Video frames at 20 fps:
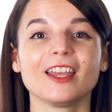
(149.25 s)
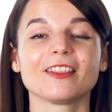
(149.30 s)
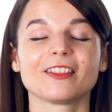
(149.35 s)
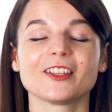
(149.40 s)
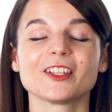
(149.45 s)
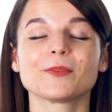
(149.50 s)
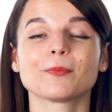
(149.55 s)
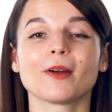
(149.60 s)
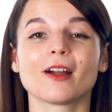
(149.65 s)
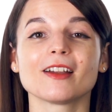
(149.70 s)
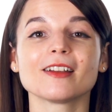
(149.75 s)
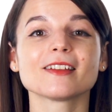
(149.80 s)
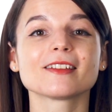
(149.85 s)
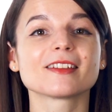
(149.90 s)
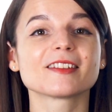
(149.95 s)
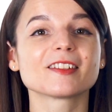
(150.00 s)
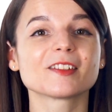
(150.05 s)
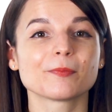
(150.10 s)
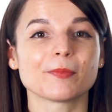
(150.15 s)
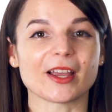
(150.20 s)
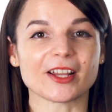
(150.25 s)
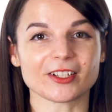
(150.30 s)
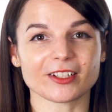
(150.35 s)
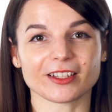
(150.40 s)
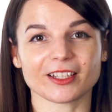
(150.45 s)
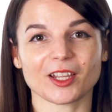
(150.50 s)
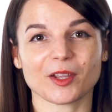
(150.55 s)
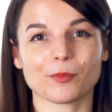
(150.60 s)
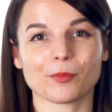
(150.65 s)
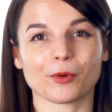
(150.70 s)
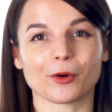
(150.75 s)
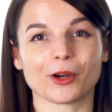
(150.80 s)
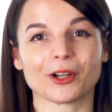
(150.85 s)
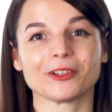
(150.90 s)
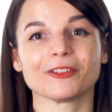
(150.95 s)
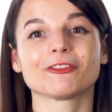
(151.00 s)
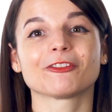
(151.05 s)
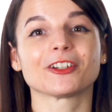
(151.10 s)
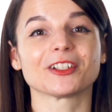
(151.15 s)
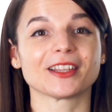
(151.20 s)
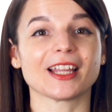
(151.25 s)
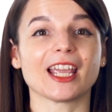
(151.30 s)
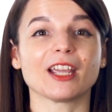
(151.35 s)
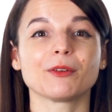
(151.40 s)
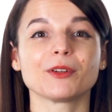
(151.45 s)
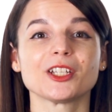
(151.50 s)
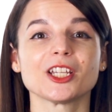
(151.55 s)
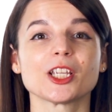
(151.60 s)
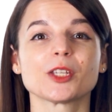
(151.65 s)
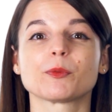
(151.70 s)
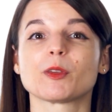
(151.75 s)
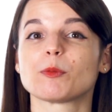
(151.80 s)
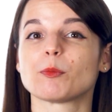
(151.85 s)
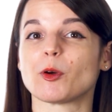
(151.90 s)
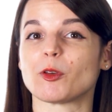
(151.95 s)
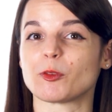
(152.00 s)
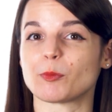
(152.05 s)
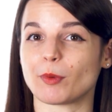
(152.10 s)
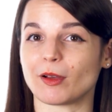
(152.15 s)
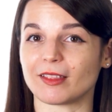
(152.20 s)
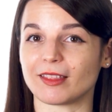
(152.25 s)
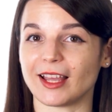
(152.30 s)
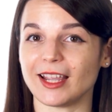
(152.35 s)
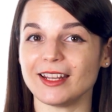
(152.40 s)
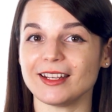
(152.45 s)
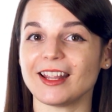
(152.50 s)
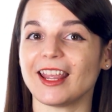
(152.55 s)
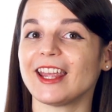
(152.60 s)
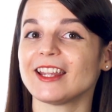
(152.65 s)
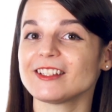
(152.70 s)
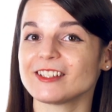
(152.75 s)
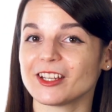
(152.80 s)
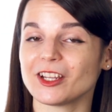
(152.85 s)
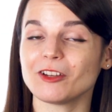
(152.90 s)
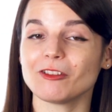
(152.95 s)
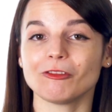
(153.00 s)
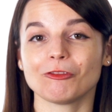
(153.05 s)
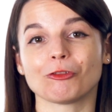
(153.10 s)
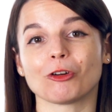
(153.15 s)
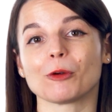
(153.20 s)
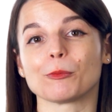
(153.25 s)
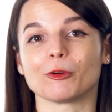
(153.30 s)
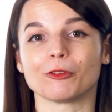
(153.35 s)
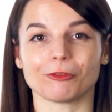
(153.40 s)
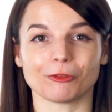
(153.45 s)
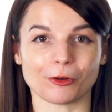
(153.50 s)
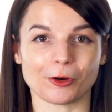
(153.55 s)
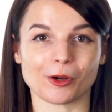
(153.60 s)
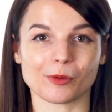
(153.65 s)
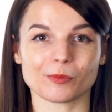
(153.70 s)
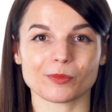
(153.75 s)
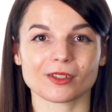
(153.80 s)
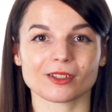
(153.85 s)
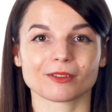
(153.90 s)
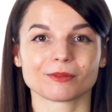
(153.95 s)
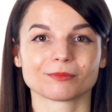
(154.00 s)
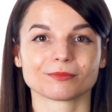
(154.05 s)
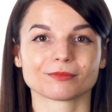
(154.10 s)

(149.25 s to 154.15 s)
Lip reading: This part is especially important for languages with both polite and informal forms.